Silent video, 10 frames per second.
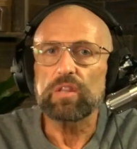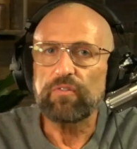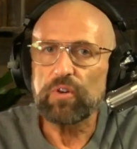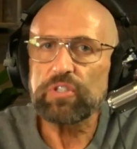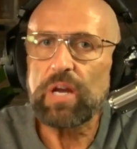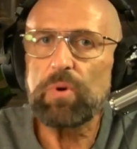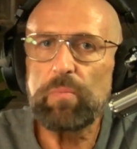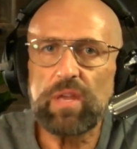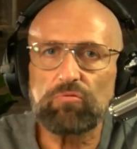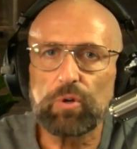The first time we
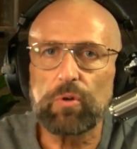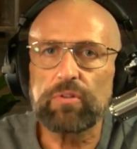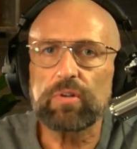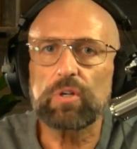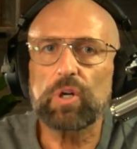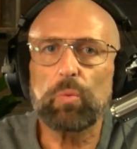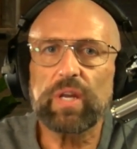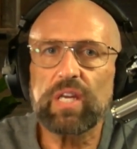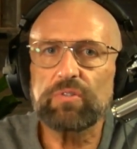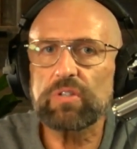meet Ruth,
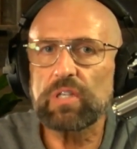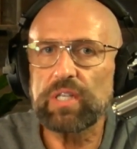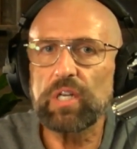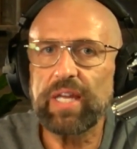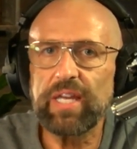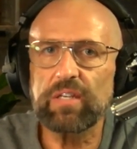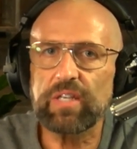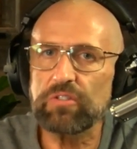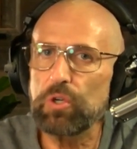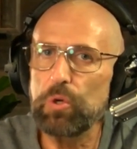Gerwig gives us a little hint
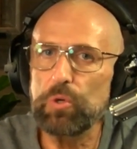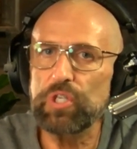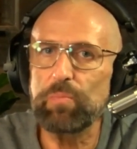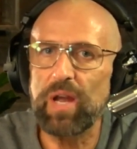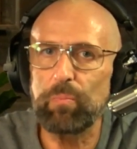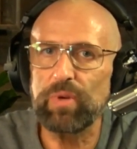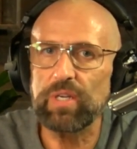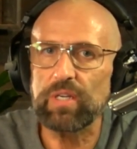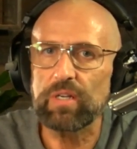as to who she might be.